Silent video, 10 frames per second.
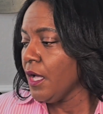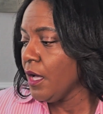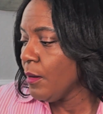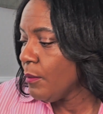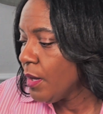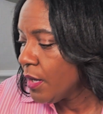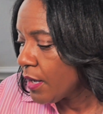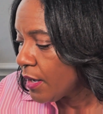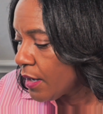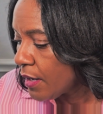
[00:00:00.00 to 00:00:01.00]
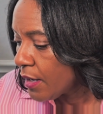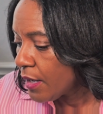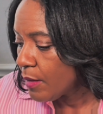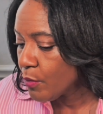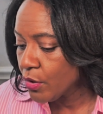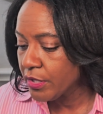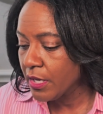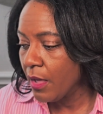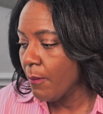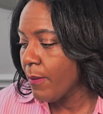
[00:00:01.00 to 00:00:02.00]
I'm going to
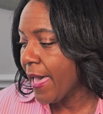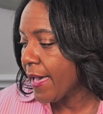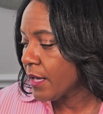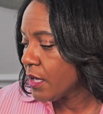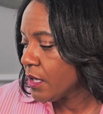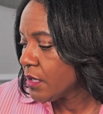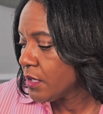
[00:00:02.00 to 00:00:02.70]
come back